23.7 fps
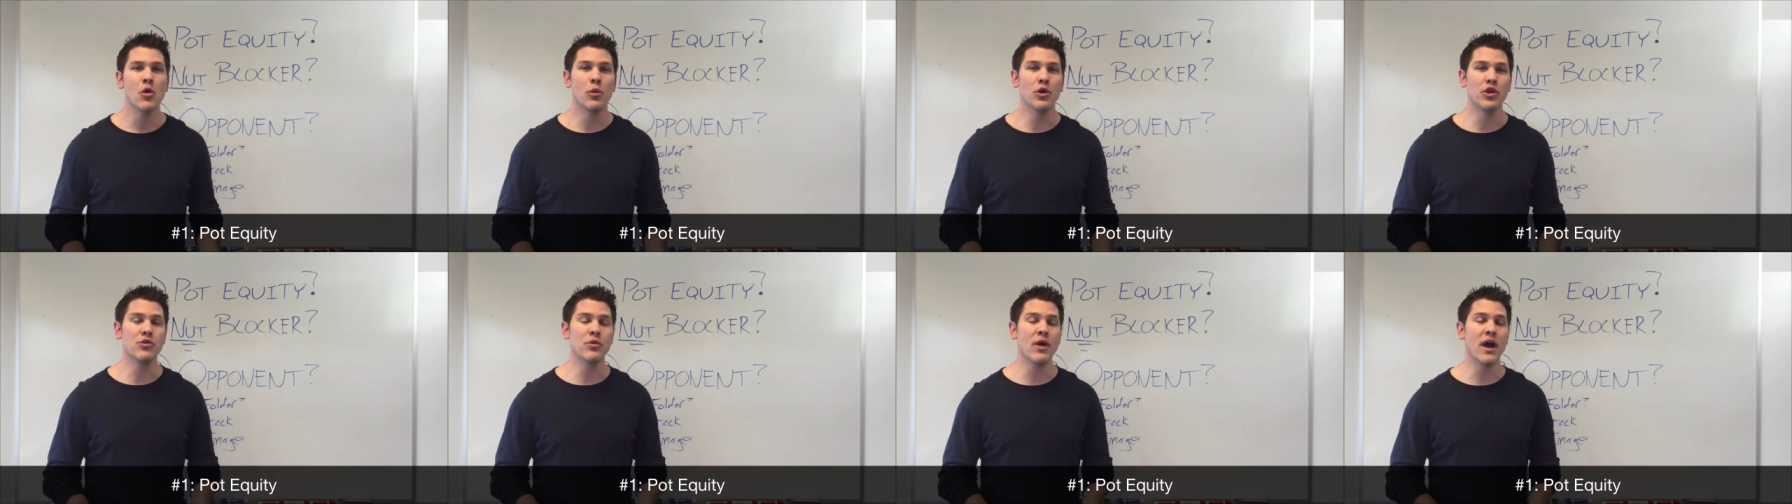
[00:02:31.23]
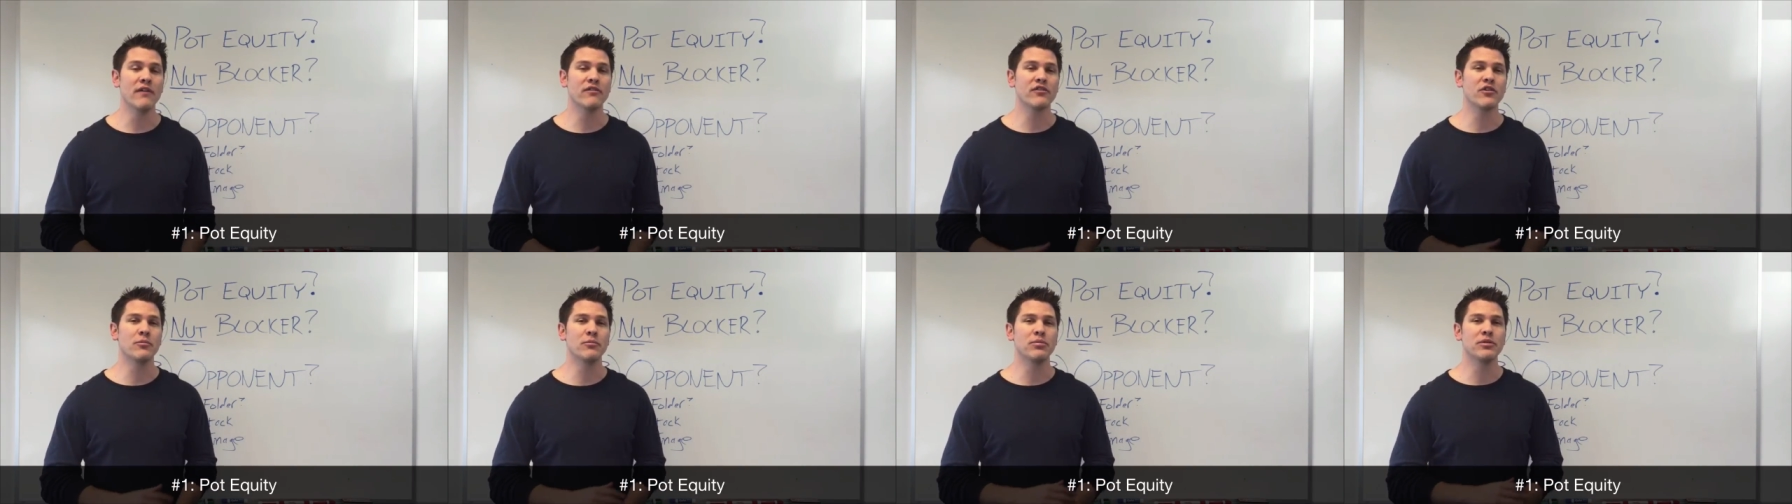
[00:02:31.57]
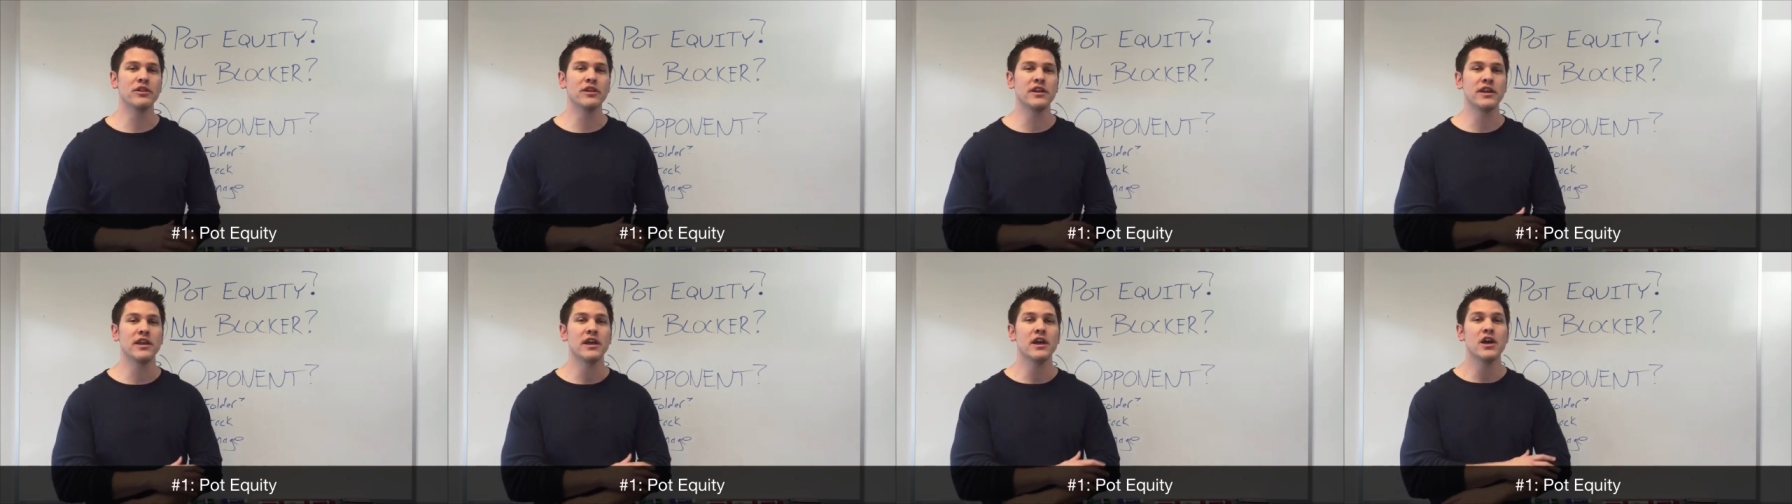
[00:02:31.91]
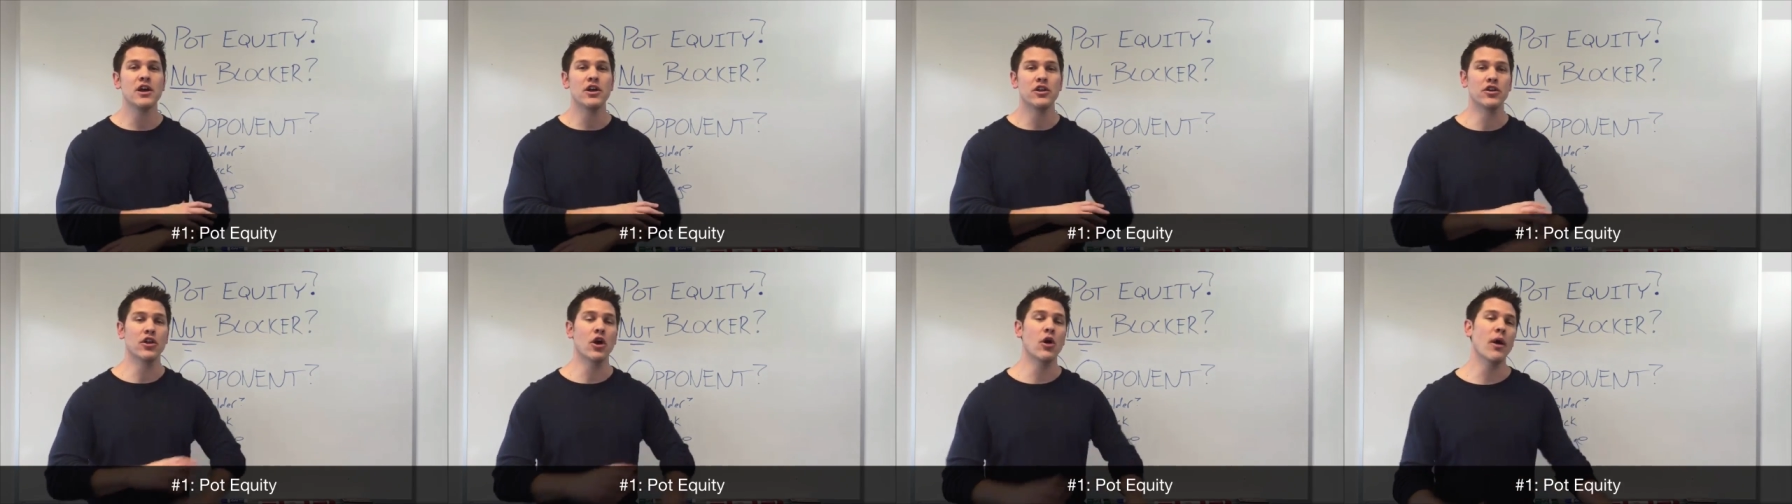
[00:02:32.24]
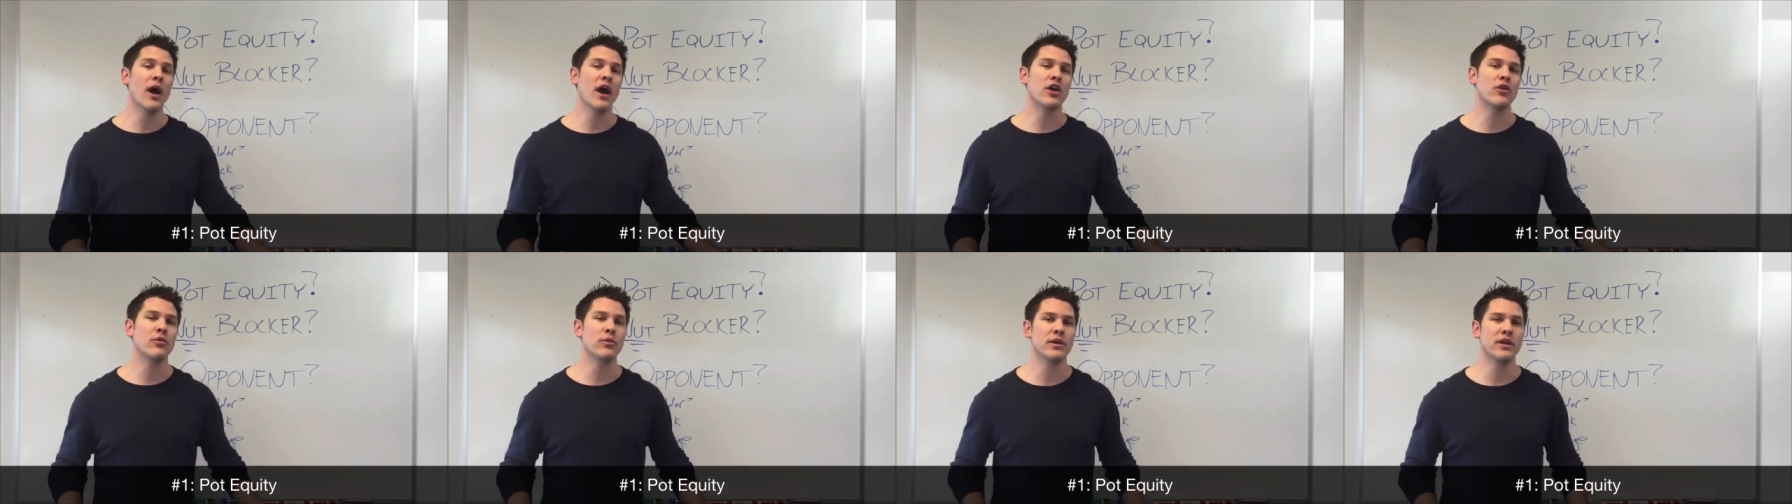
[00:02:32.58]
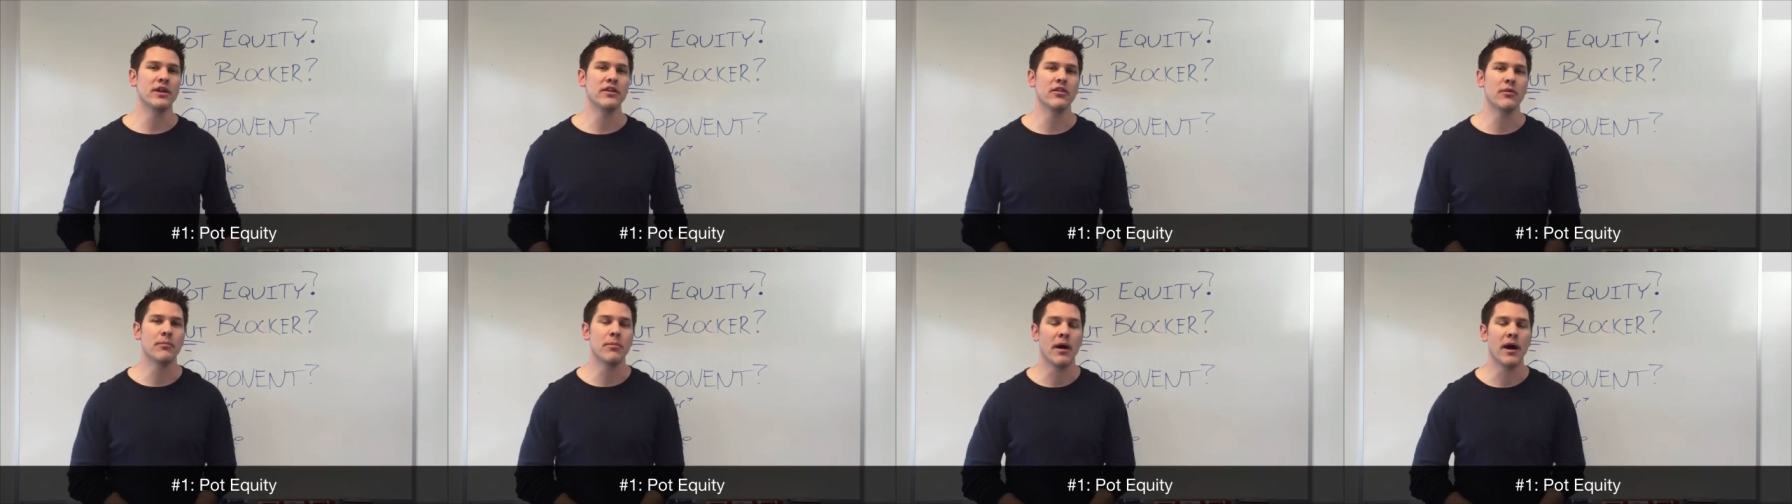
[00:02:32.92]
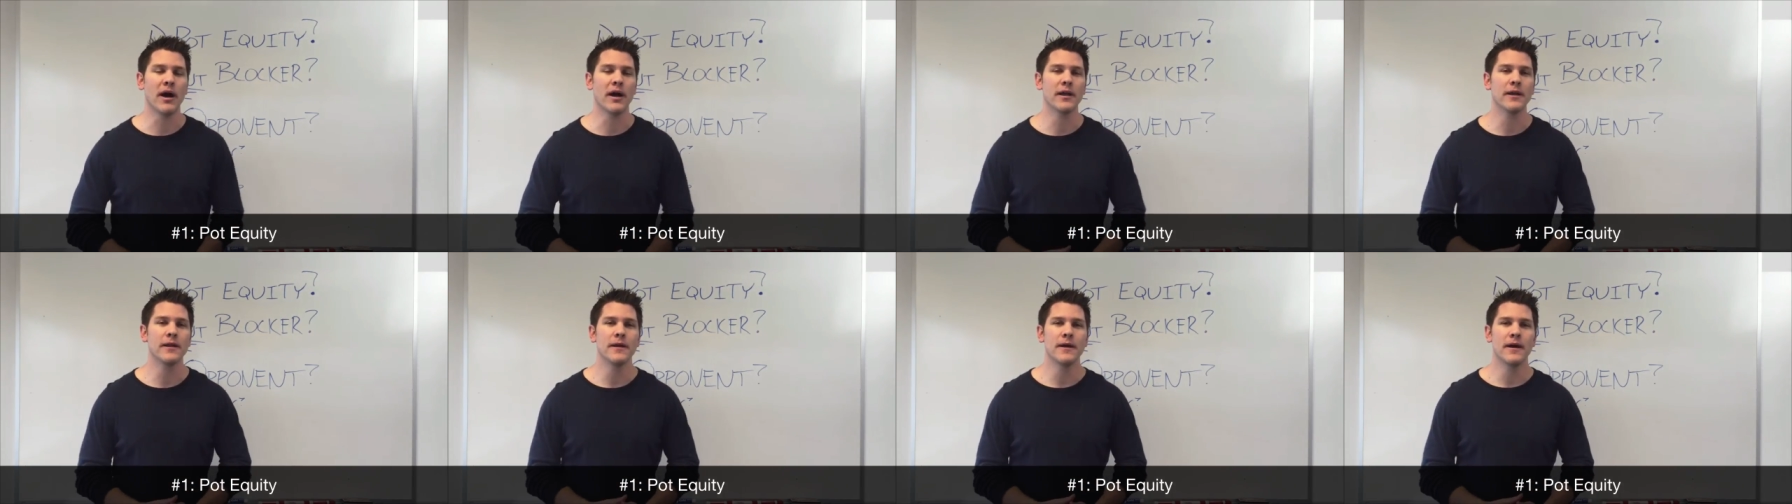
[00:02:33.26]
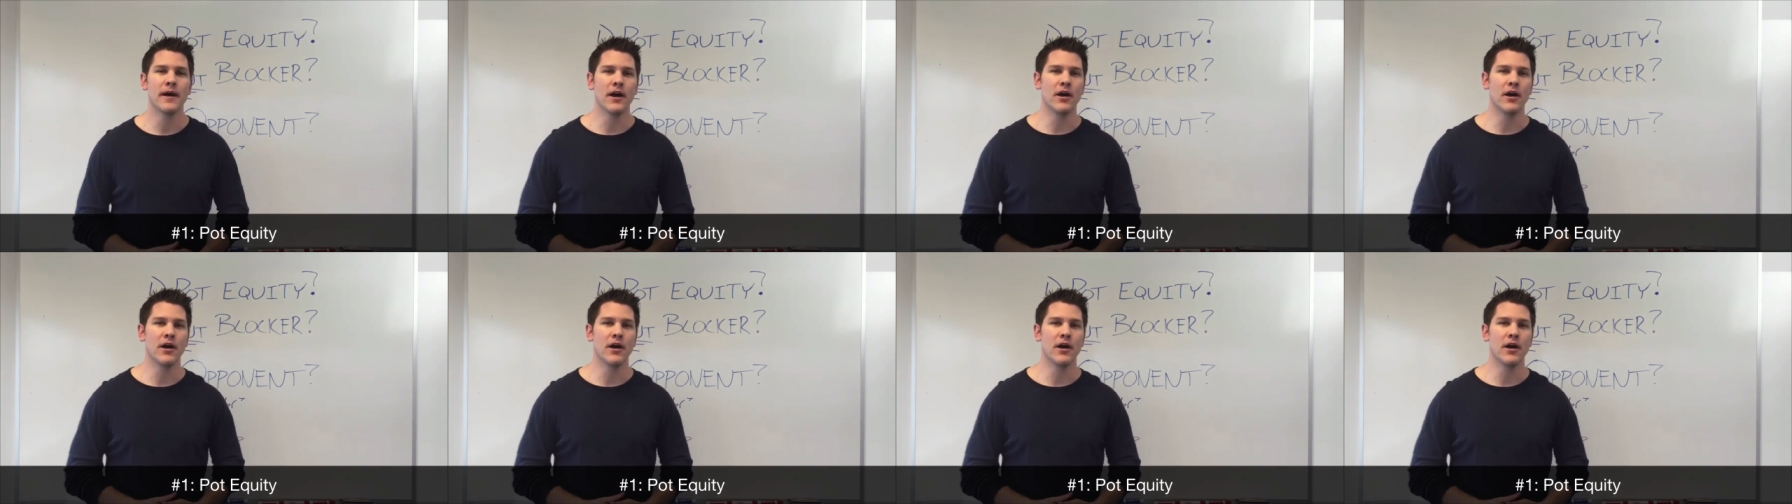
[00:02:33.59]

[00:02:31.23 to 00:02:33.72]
when you have complete no equity in the pot.